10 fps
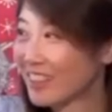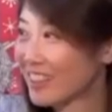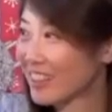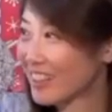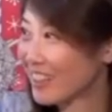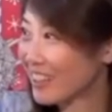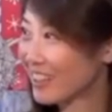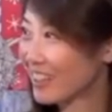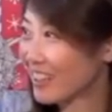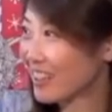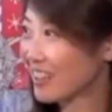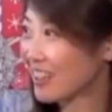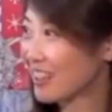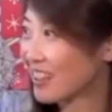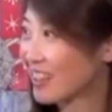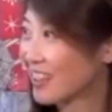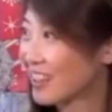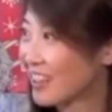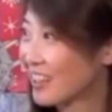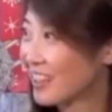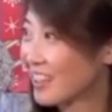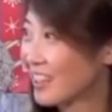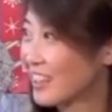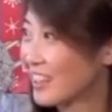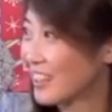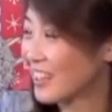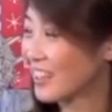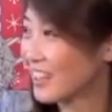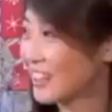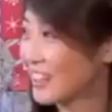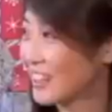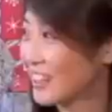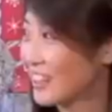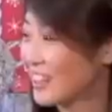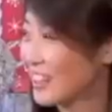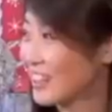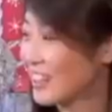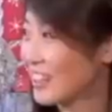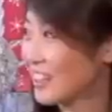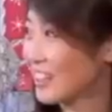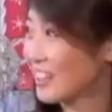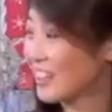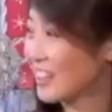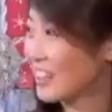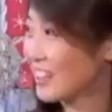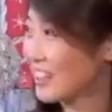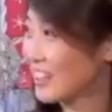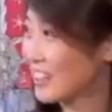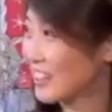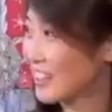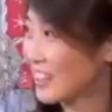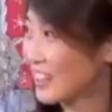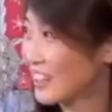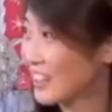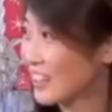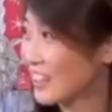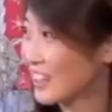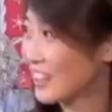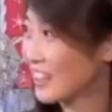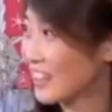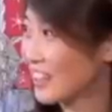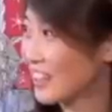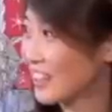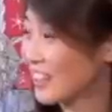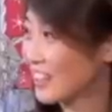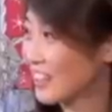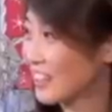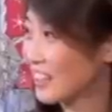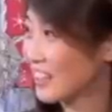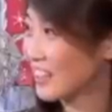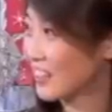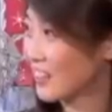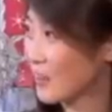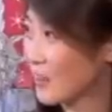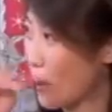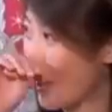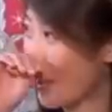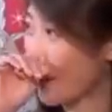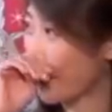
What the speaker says: (not speaking)